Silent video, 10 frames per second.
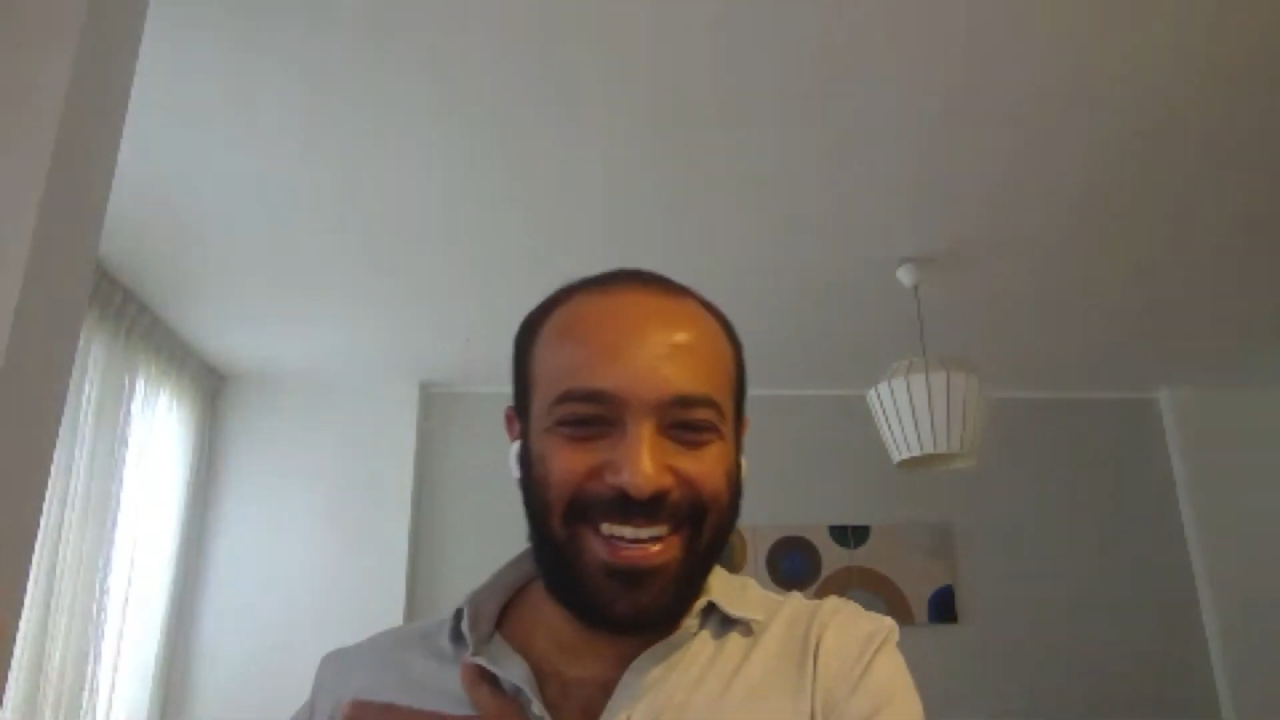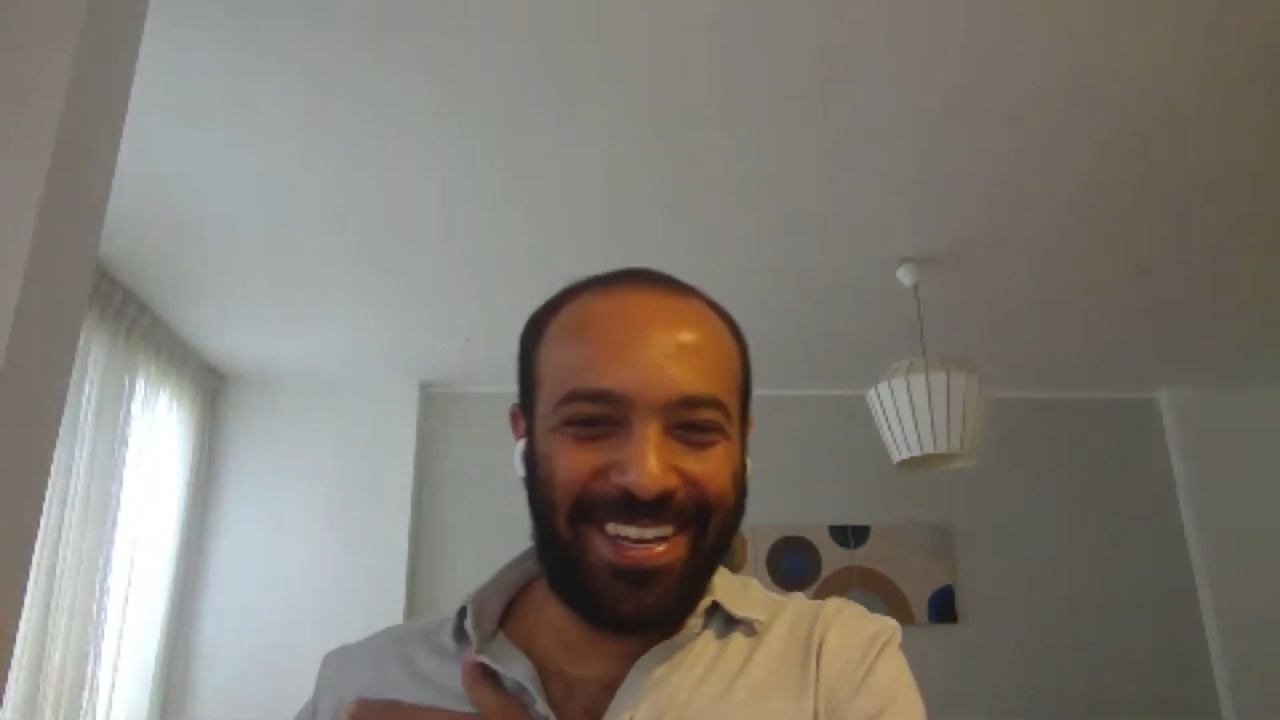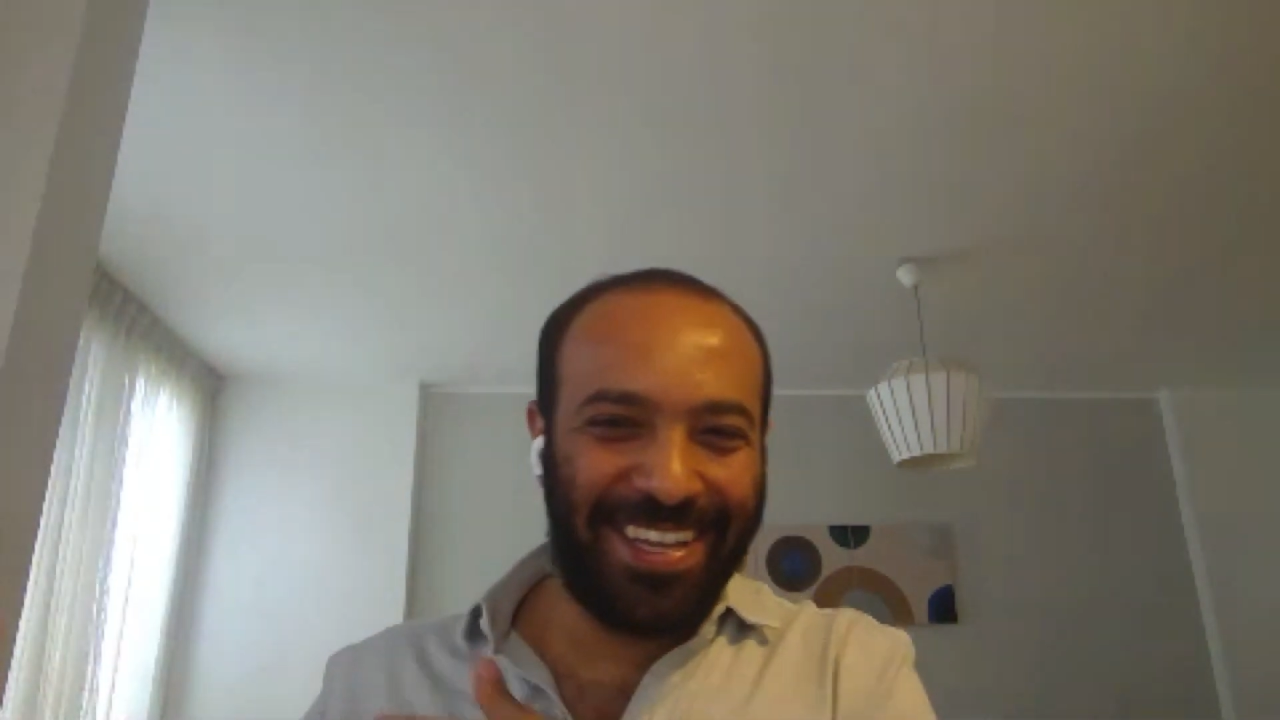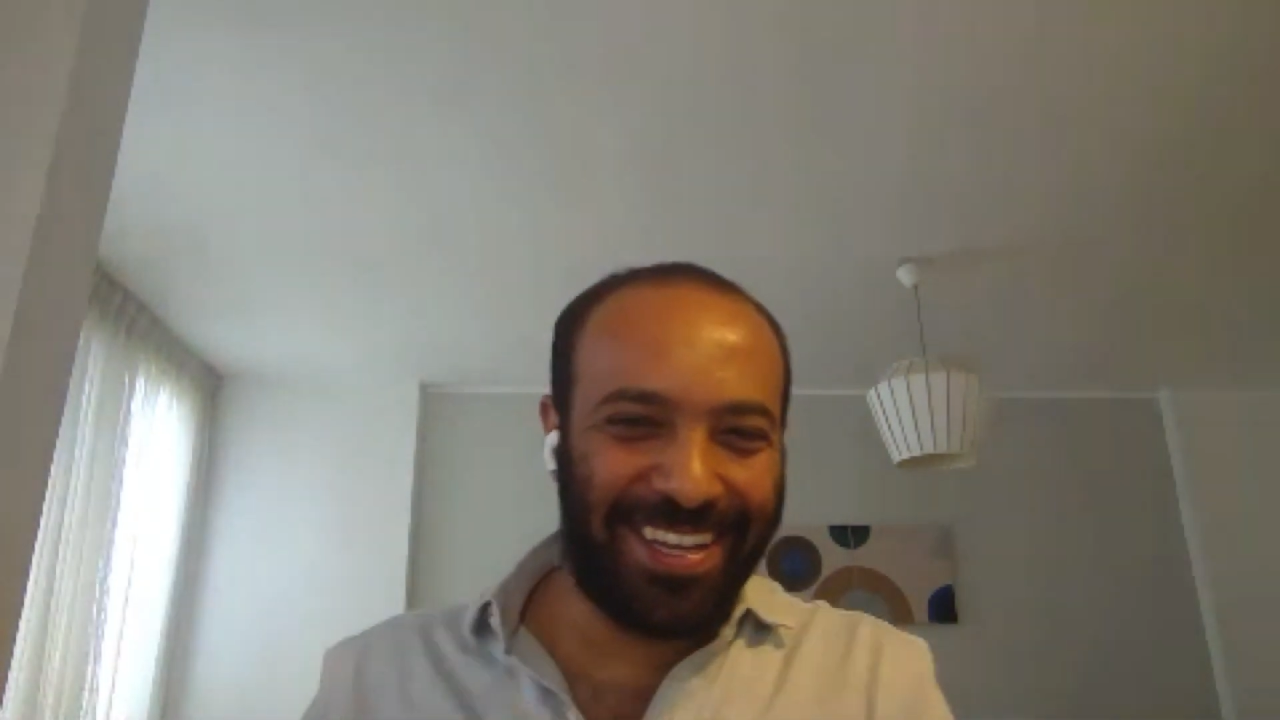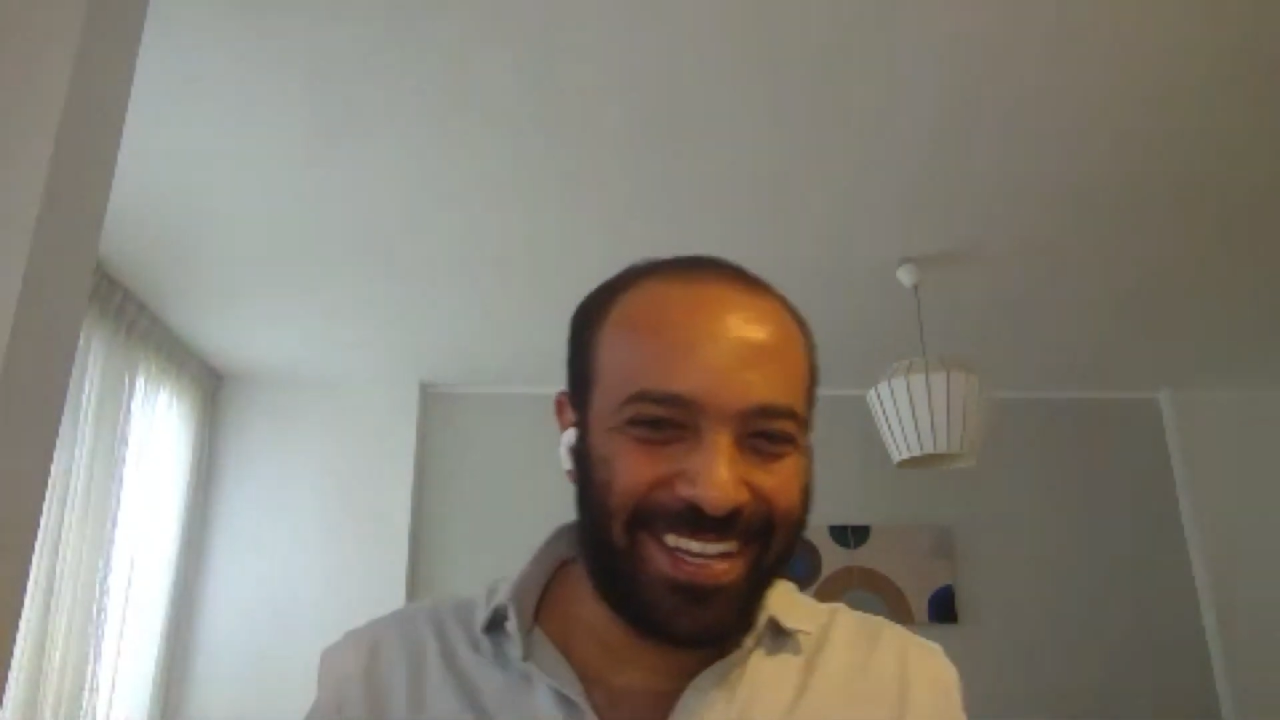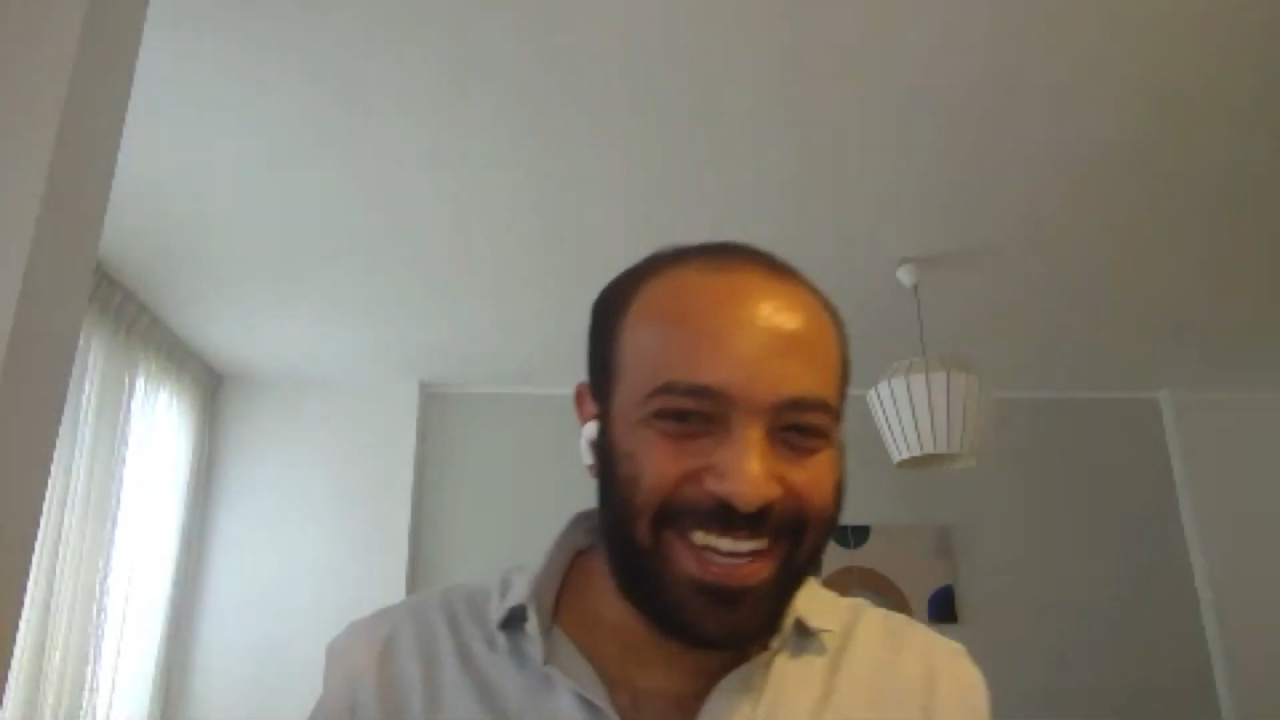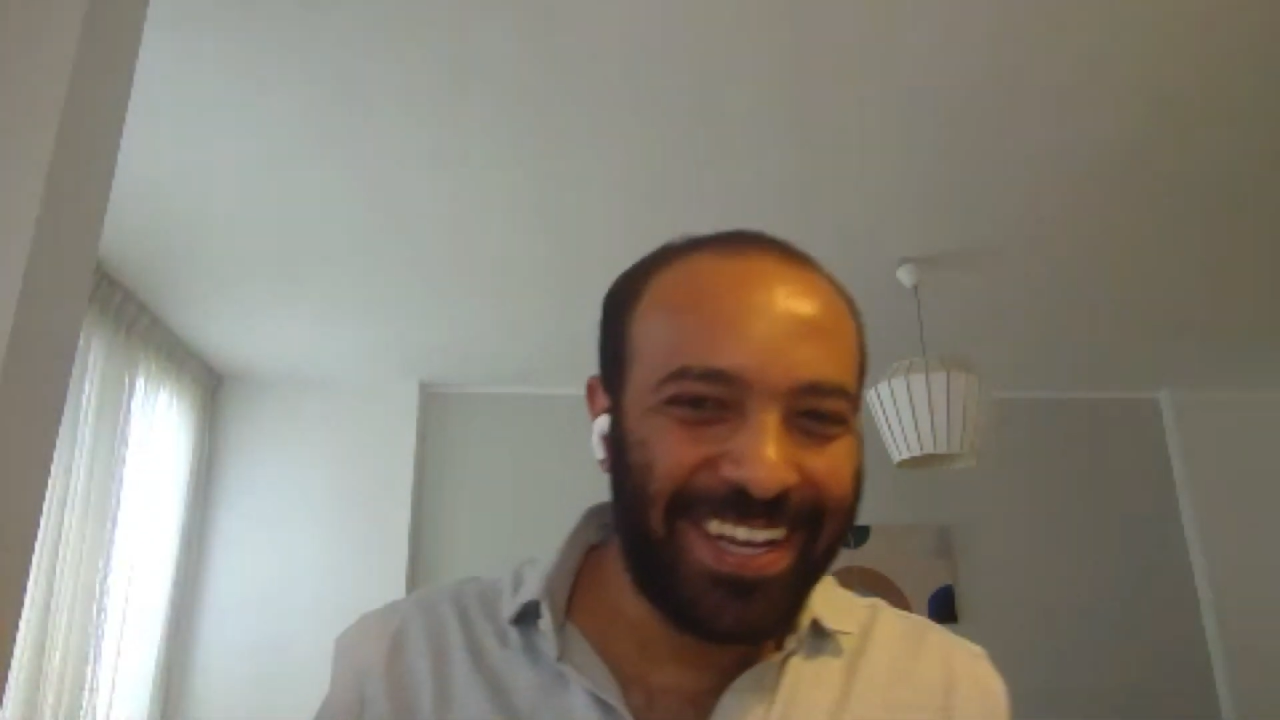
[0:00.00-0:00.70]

right?